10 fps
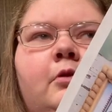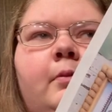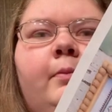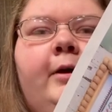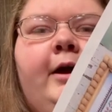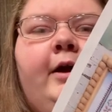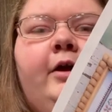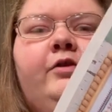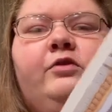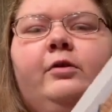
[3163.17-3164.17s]

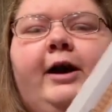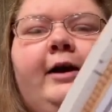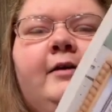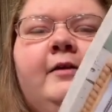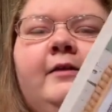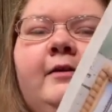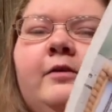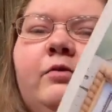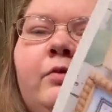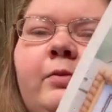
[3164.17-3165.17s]
But so I did think
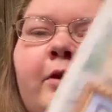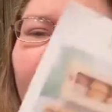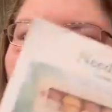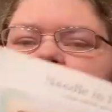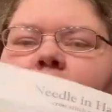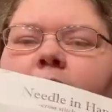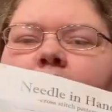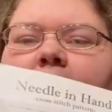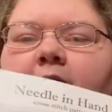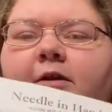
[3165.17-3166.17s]
this was pretty cool too,
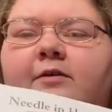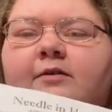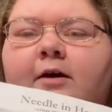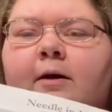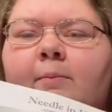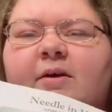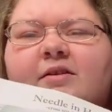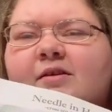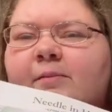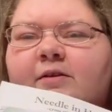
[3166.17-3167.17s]
because by the
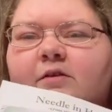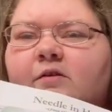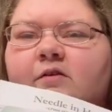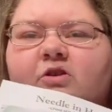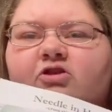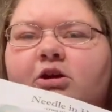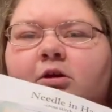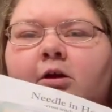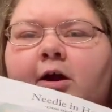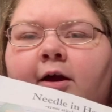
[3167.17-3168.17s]
time I started
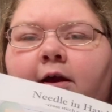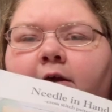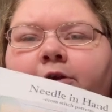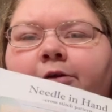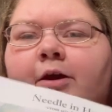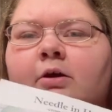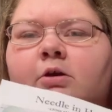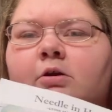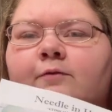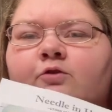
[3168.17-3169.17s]
stitching, you know, I
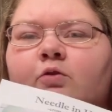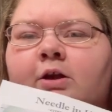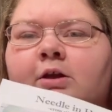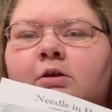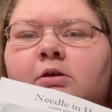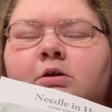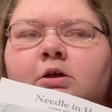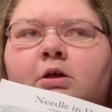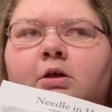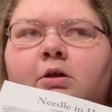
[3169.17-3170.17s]
couldn't have joined
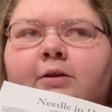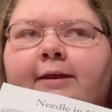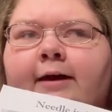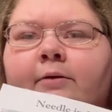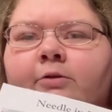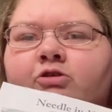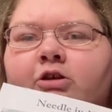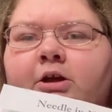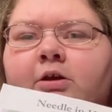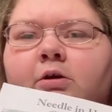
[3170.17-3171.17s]
that
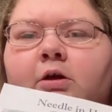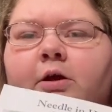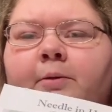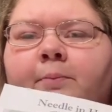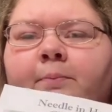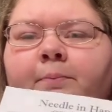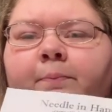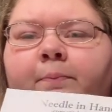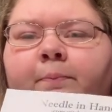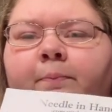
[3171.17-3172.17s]
retreat. I
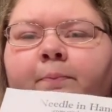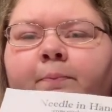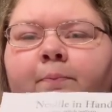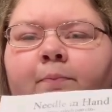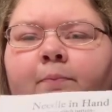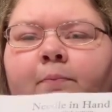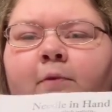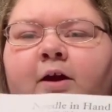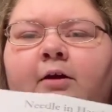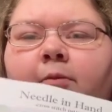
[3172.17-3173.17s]

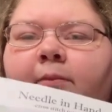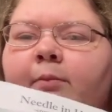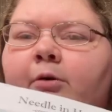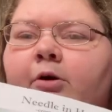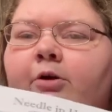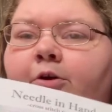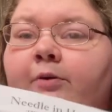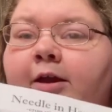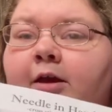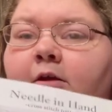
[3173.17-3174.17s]
remember her
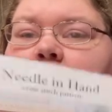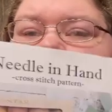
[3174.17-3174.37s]
doing it.